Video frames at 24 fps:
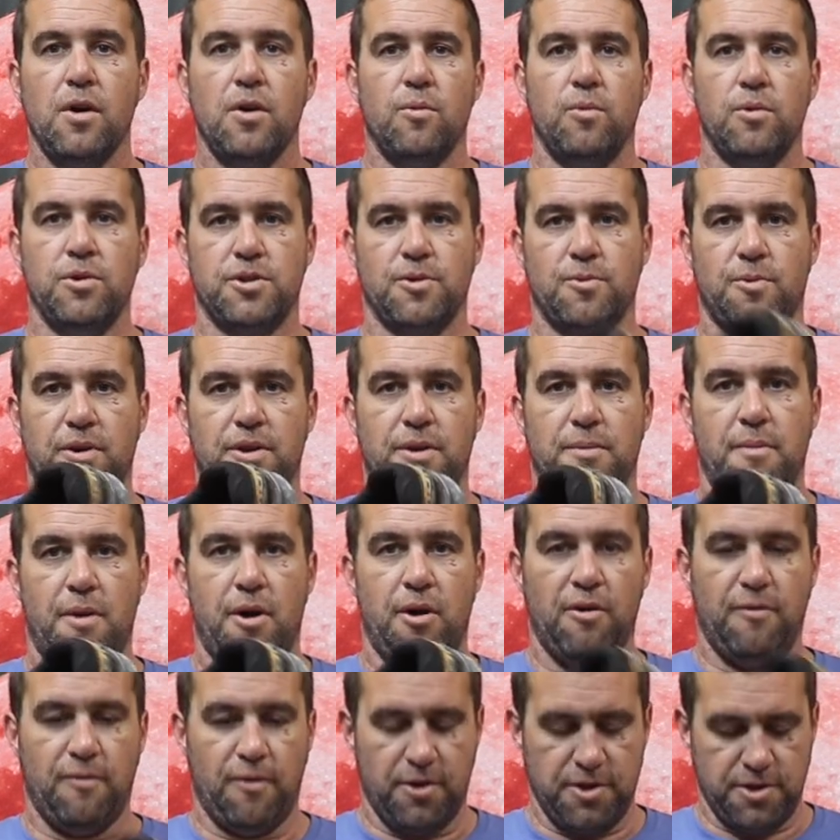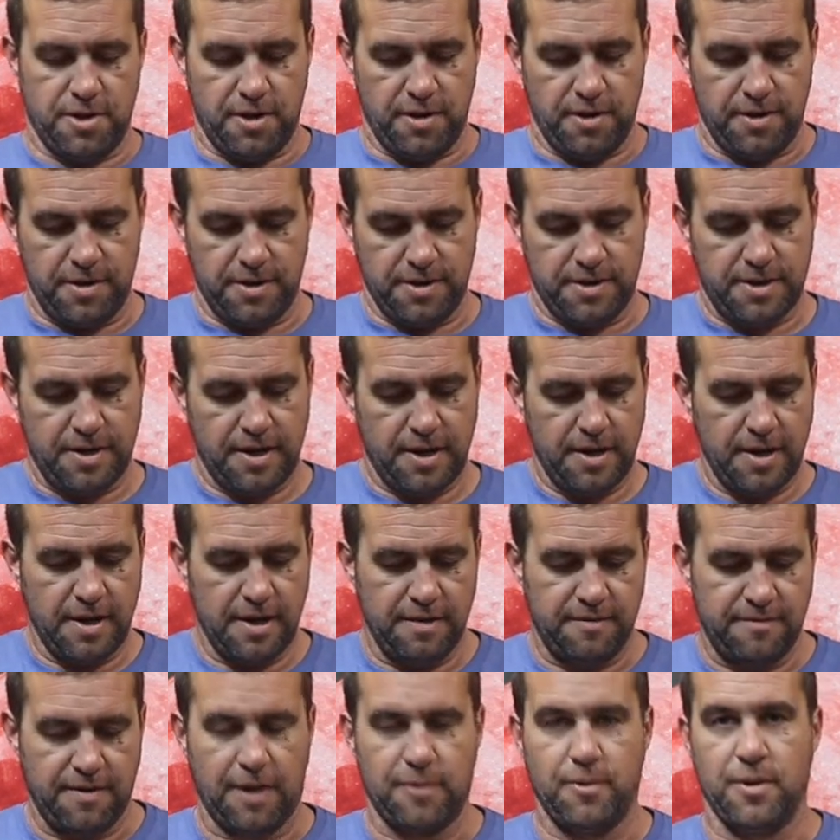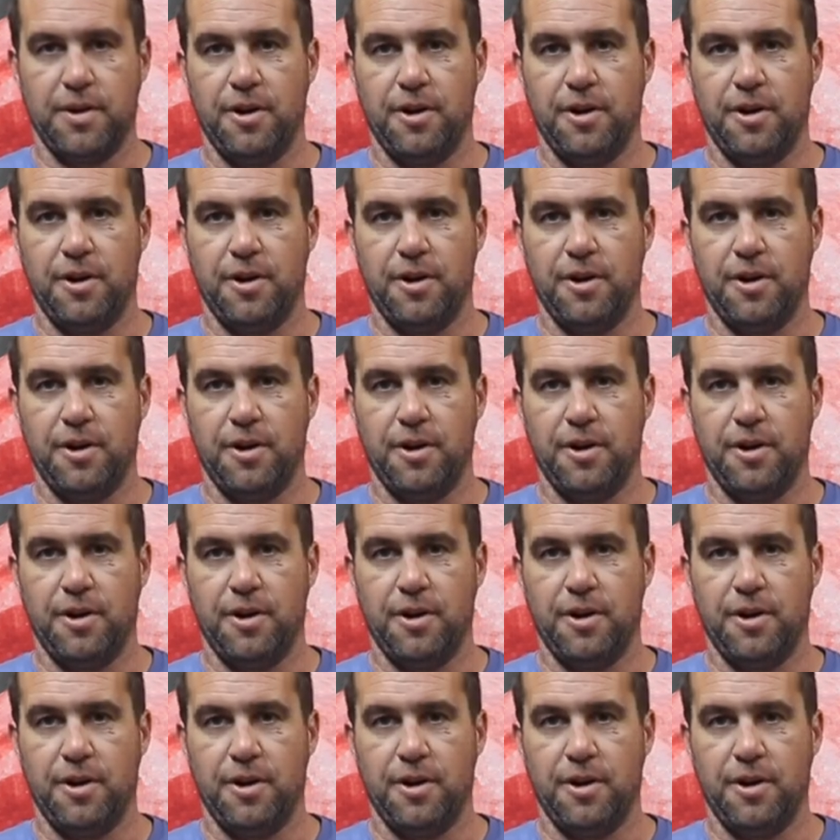We used to wear the Merrell version of this. In fact,